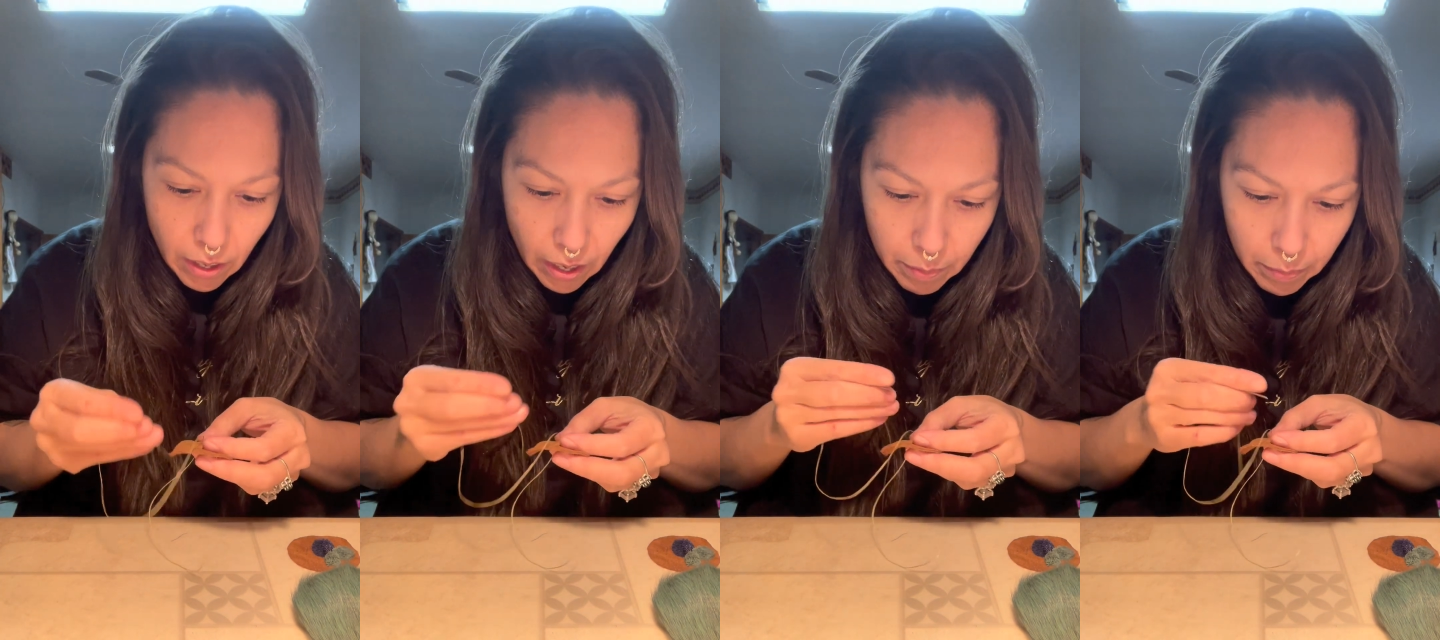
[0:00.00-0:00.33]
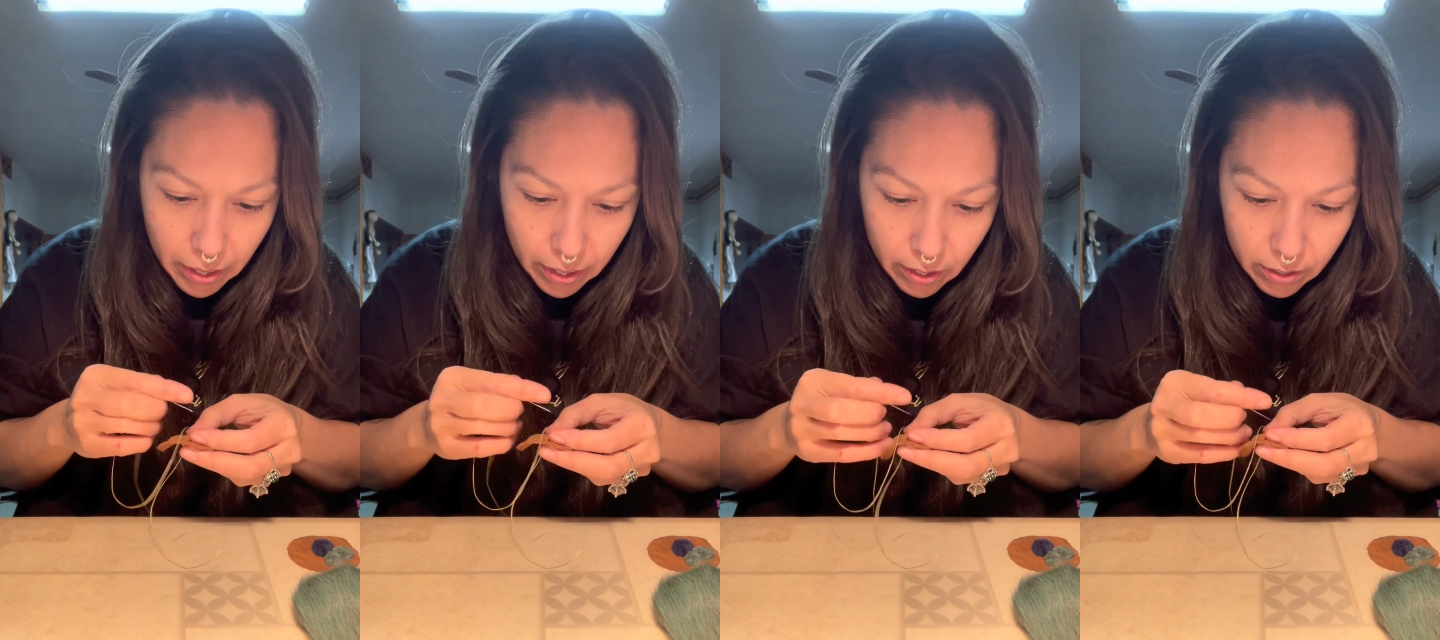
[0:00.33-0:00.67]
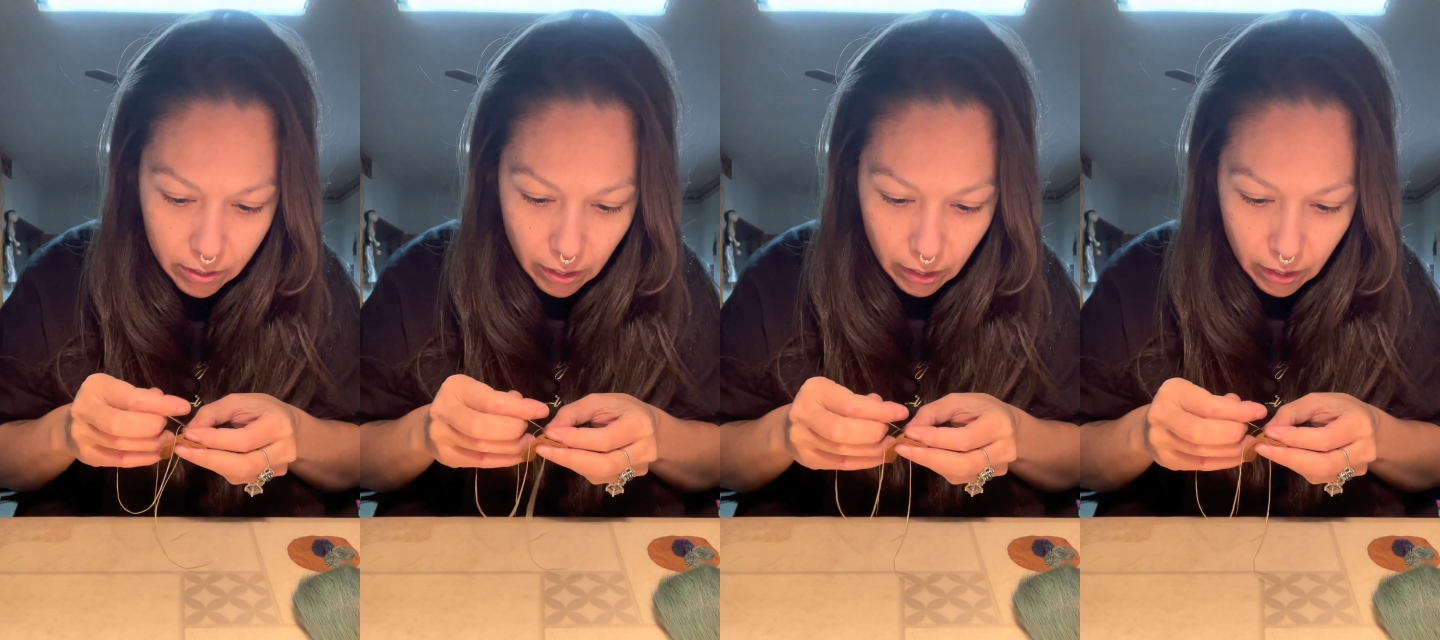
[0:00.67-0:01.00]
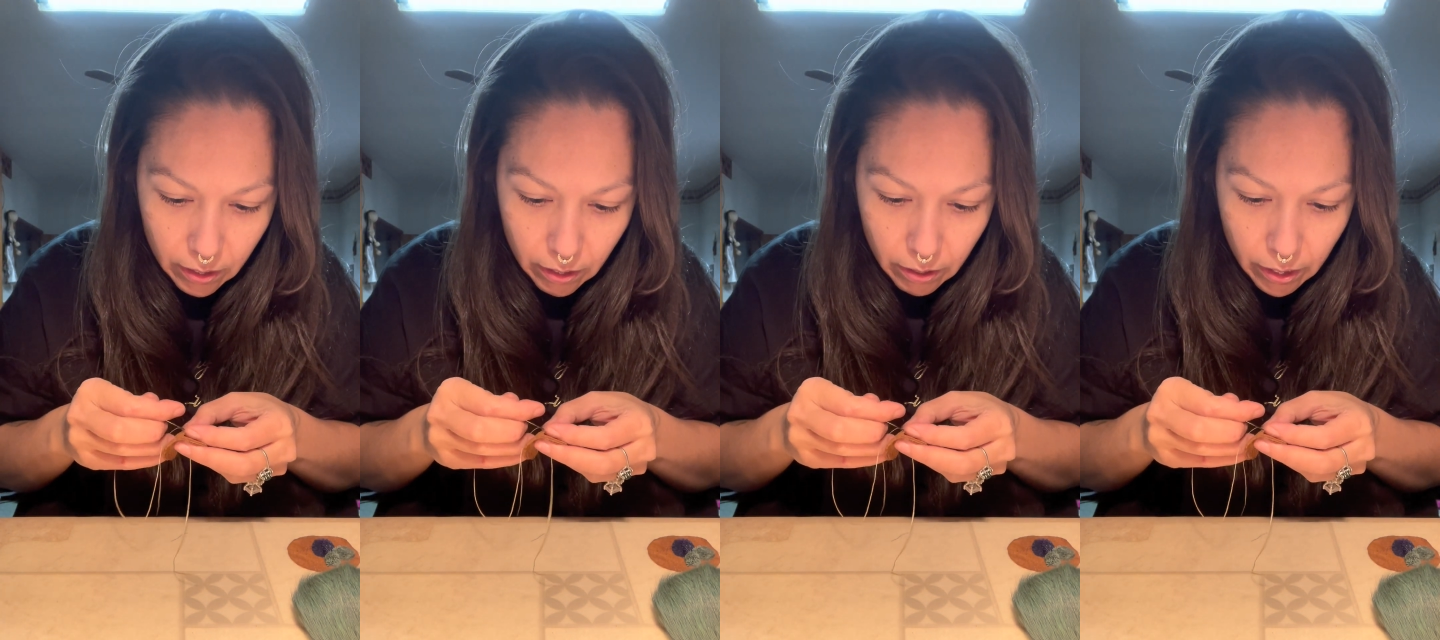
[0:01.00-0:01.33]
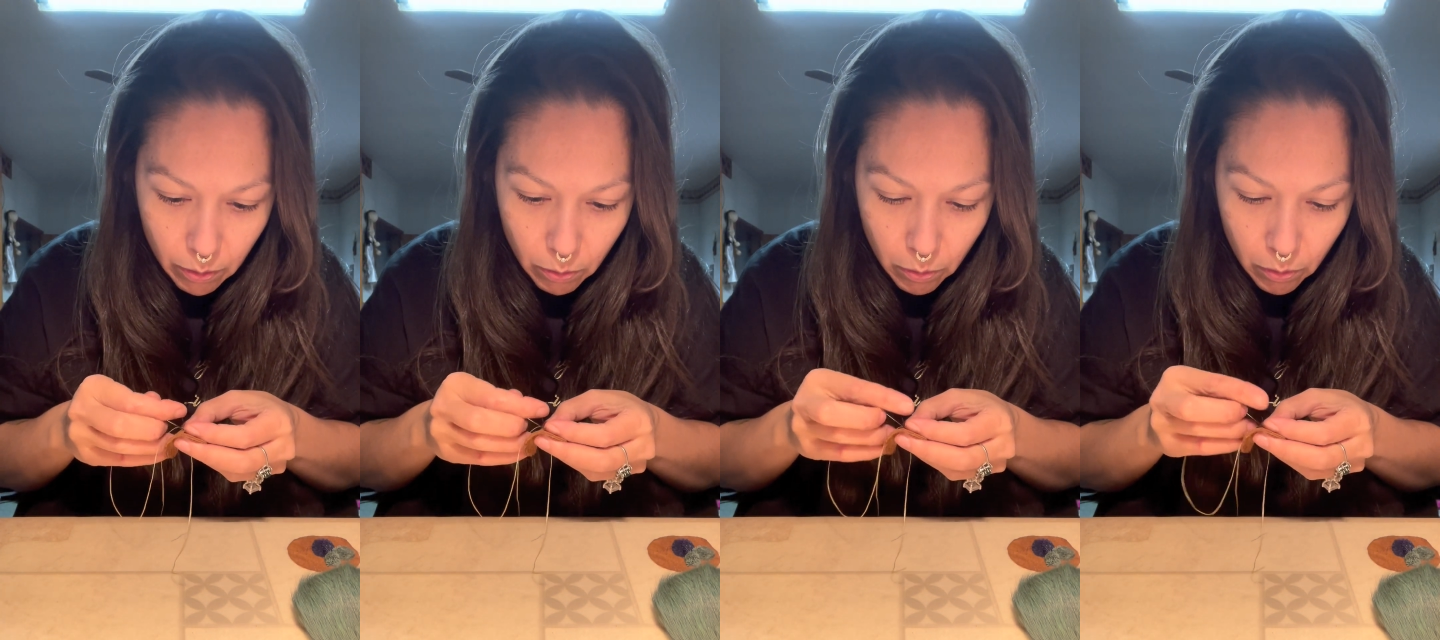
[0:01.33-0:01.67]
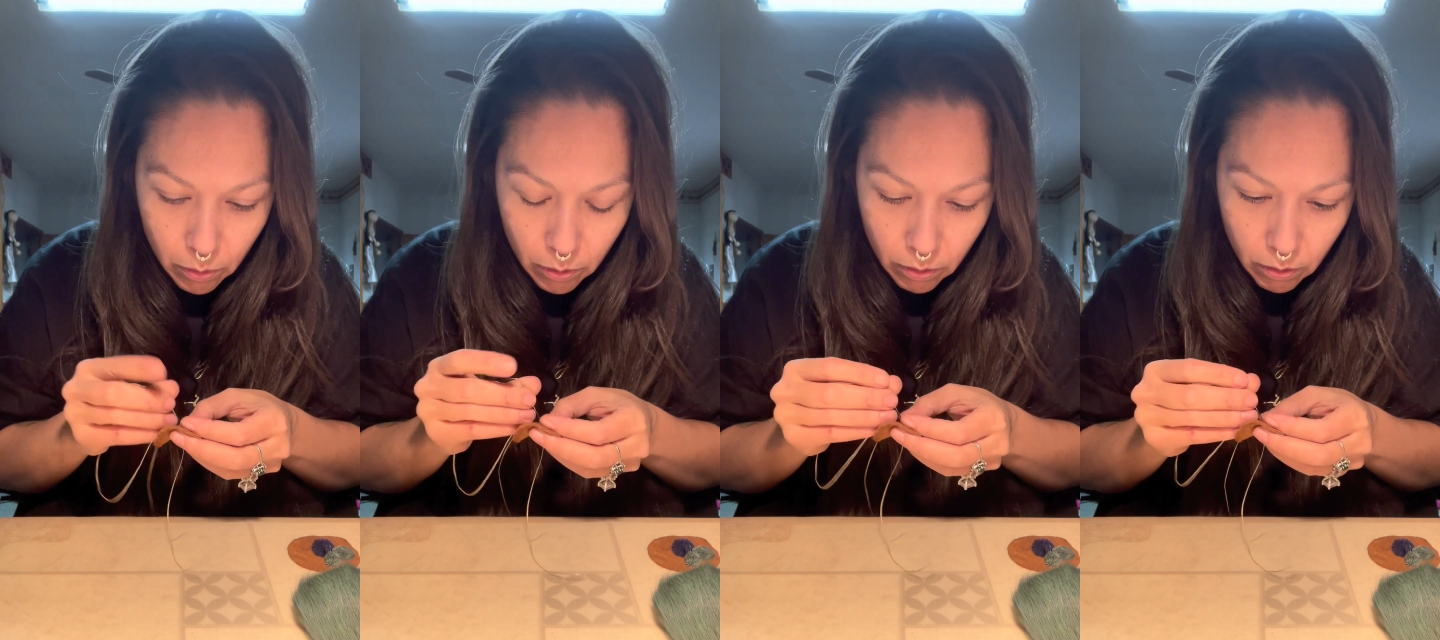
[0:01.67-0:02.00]
I make a secondary
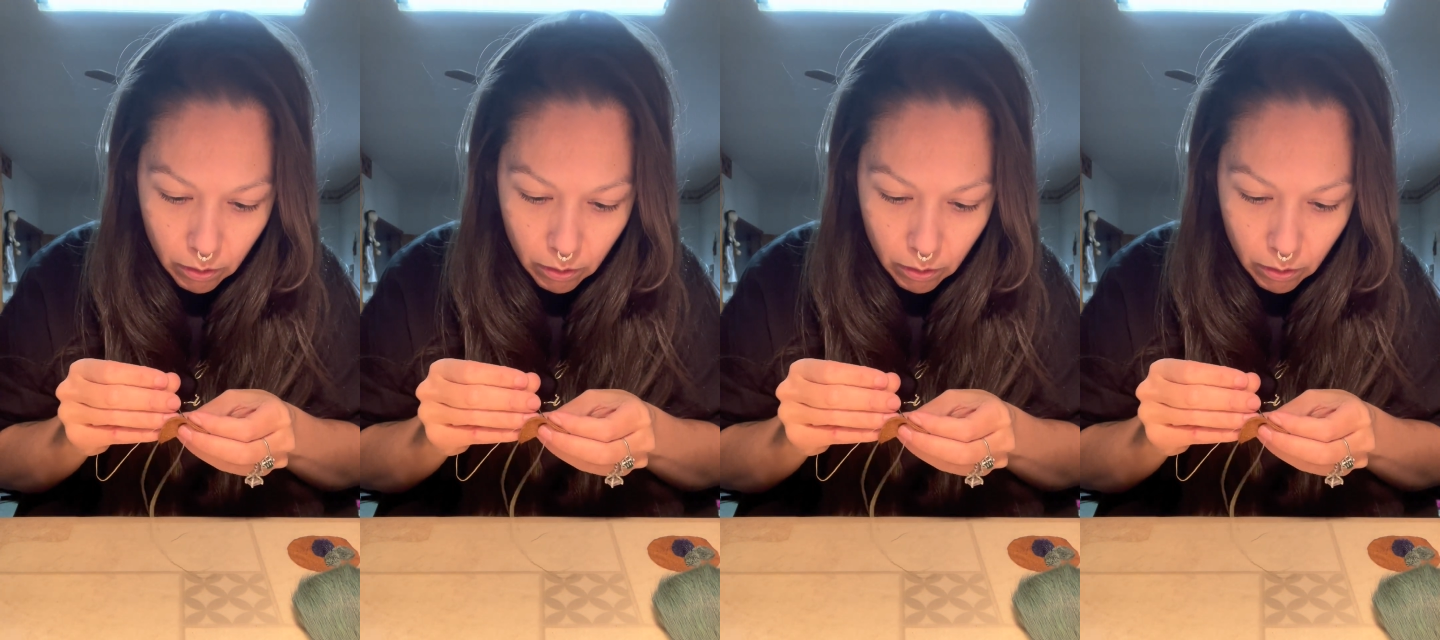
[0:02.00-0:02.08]
hole